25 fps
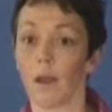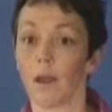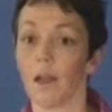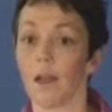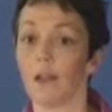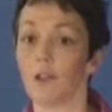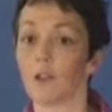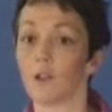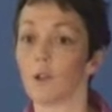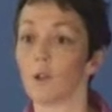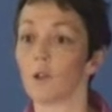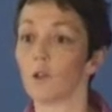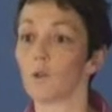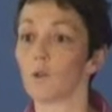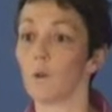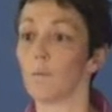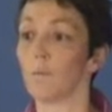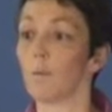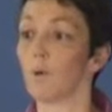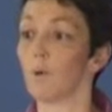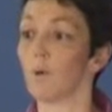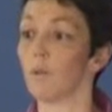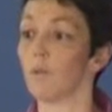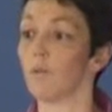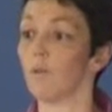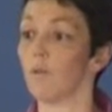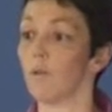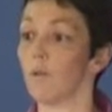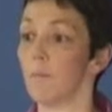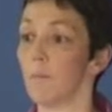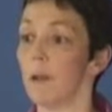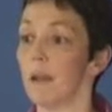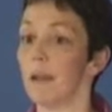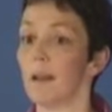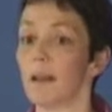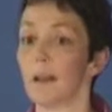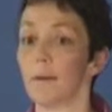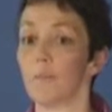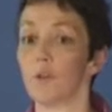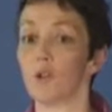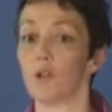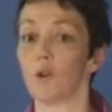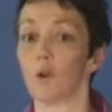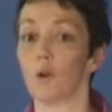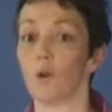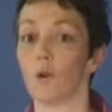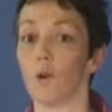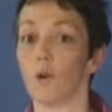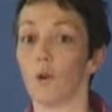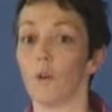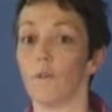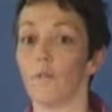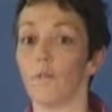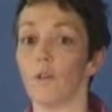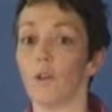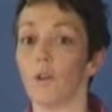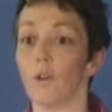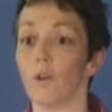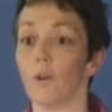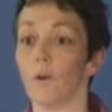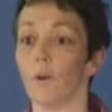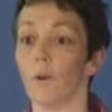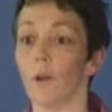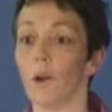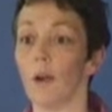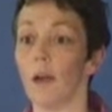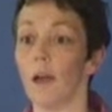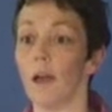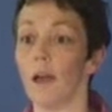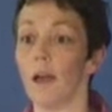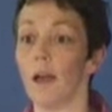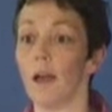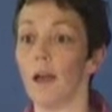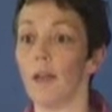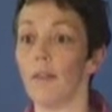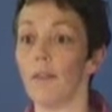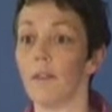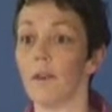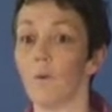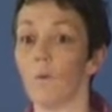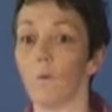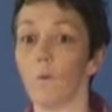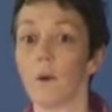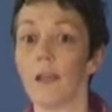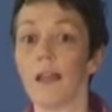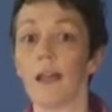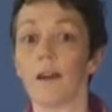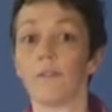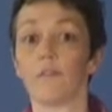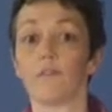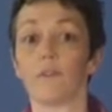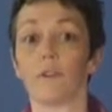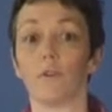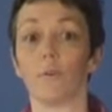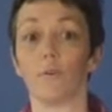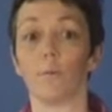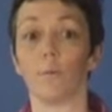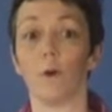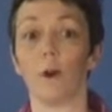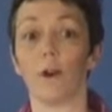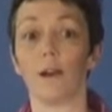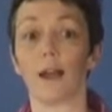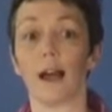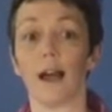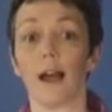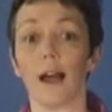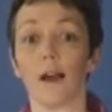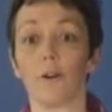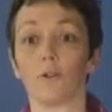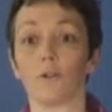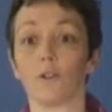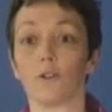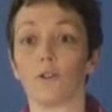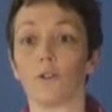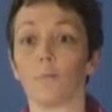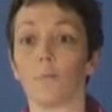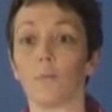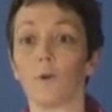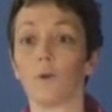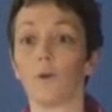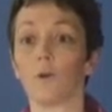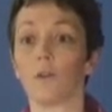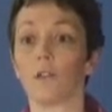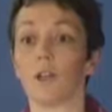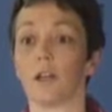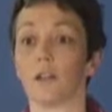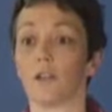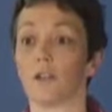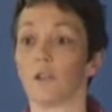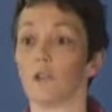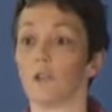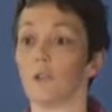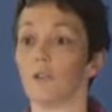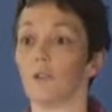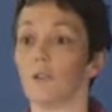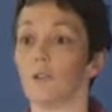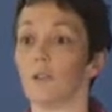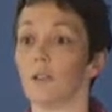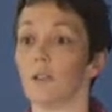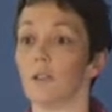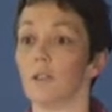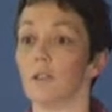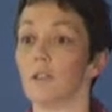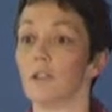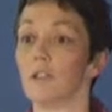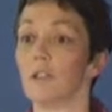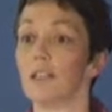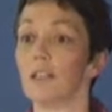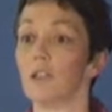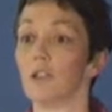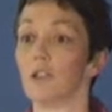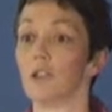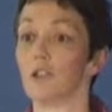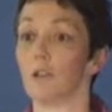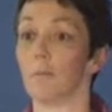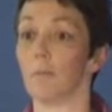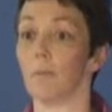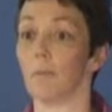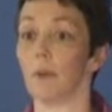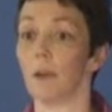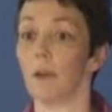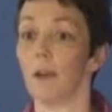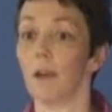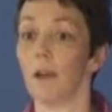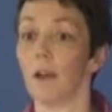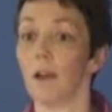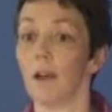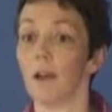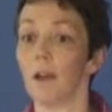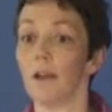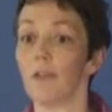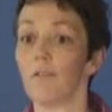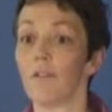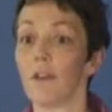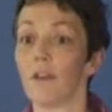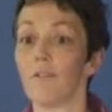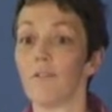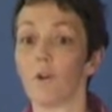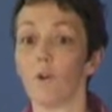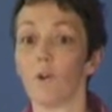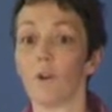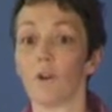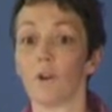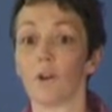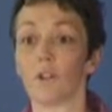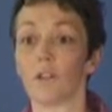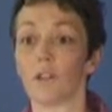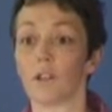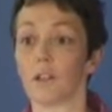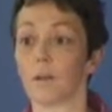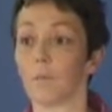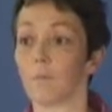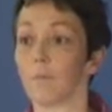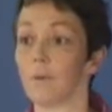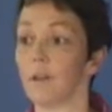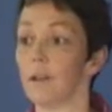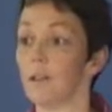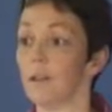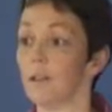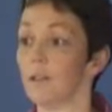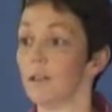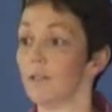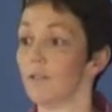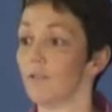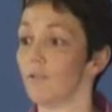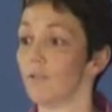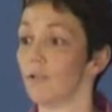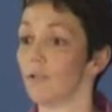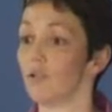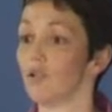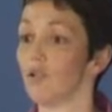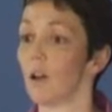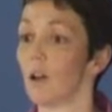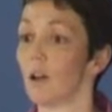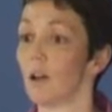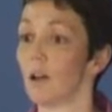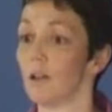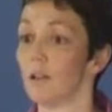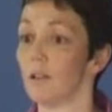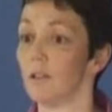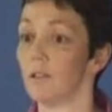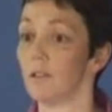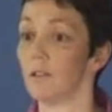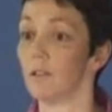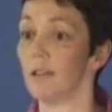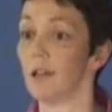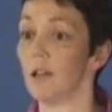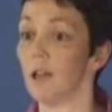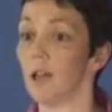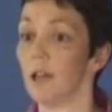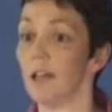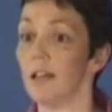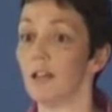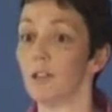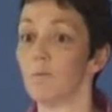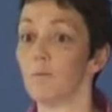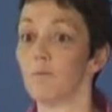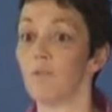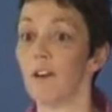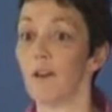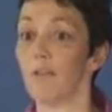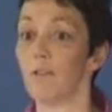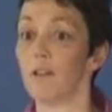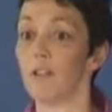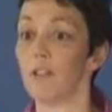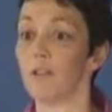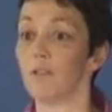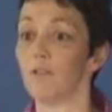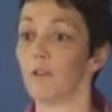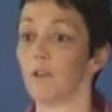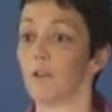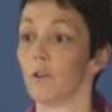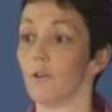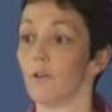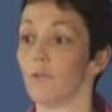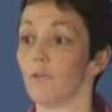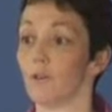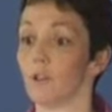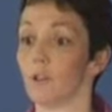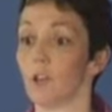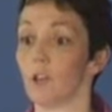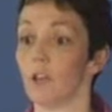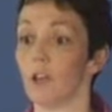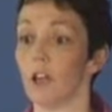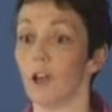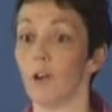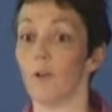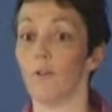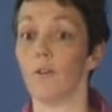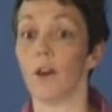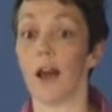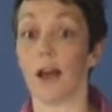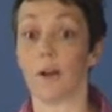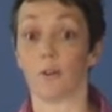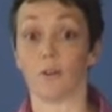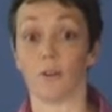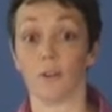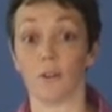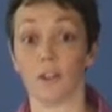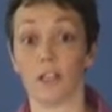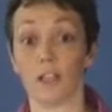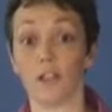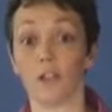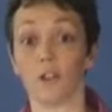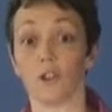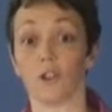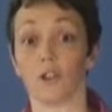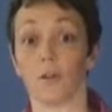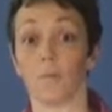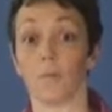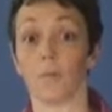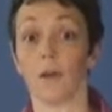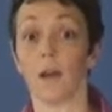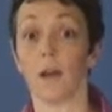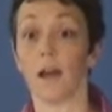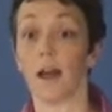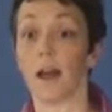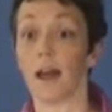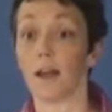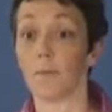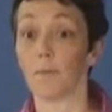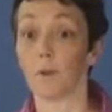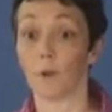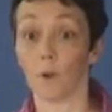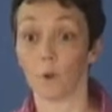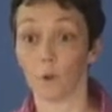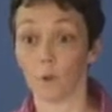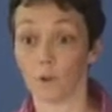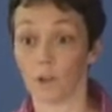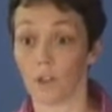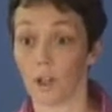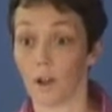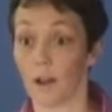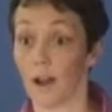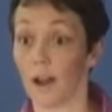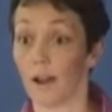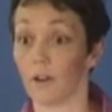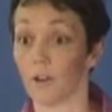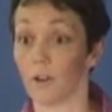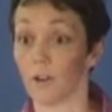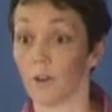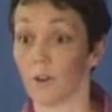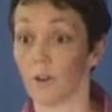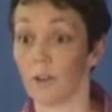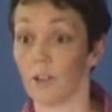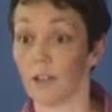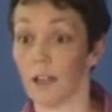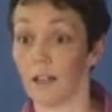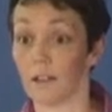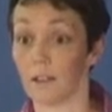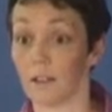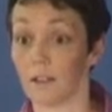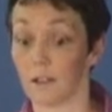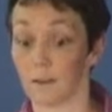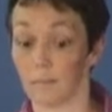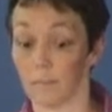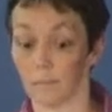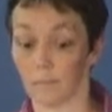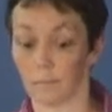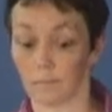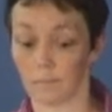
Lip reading: It's also important for me, and I'm sure all of you, in that we have to work out how to support our students and to teach them. And if they've all got a completely different drug list, it's very difficult for us to know how to teach them and also how to assess them.